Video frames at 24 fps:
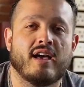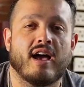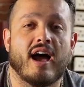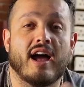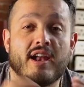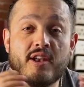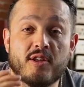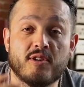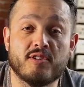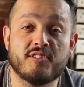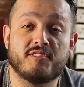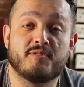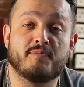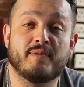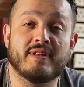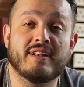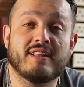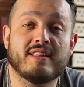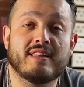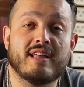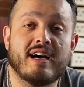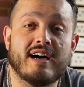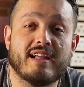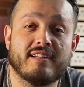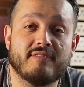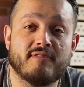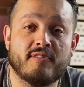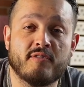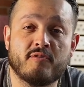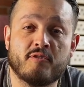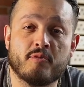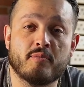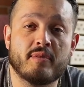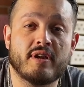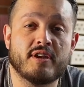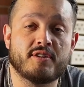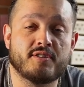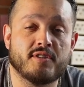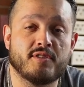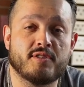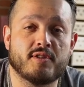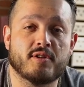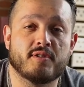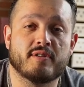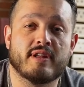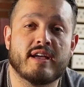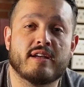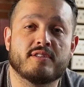I know it's been a lot of information
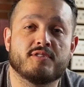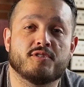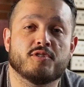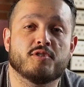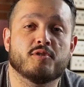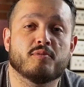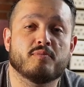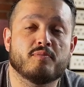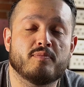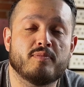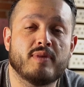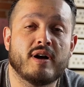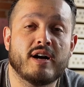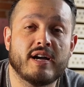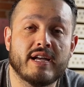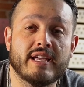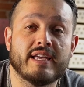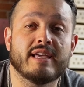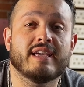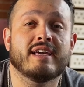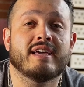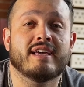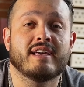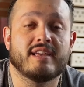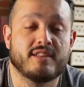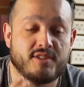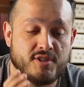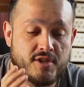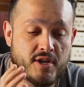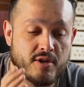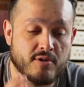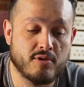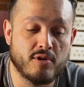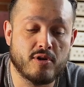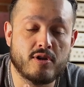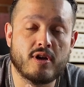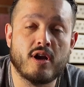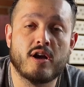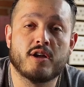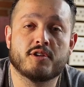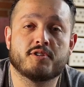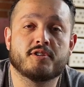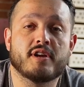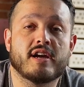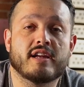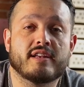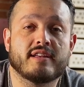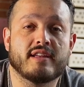thrown at you, but general
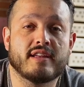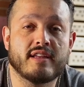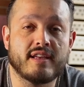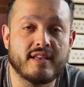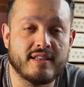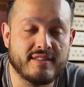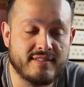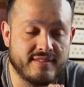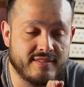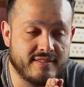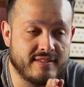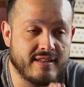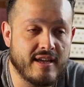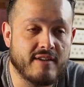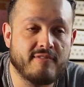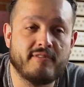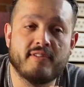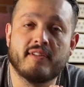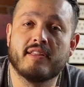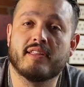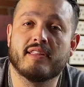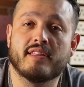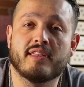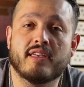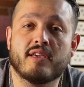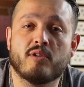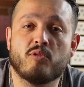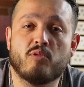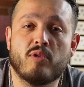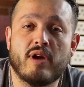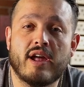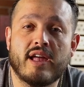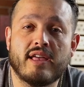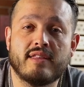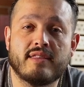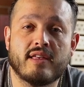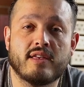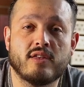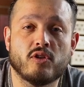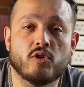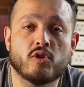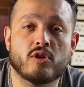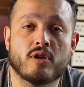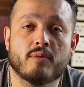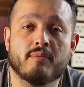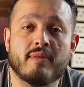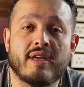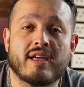contracting is definitely a way that you
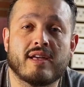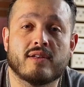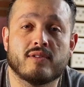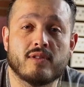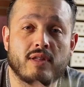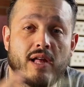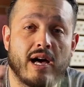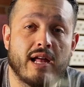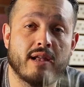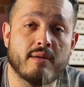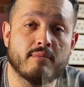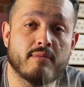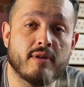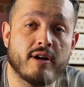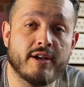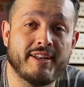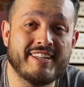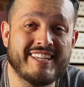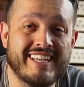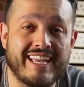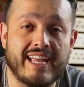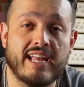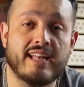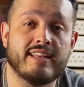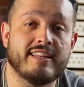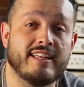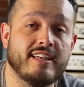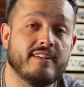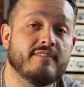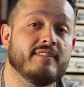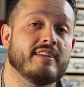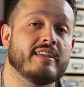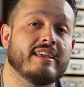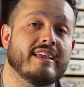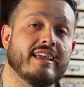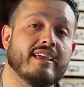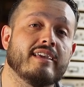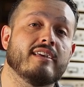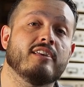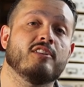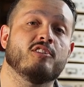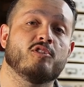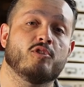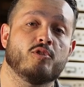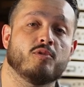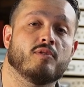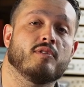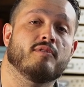can make a lot of money and even get
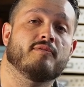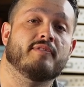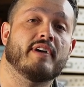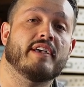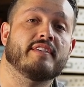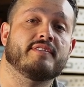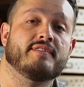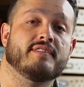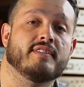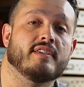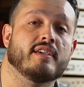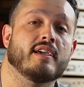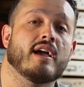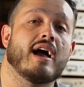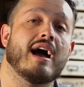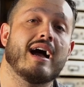into investing.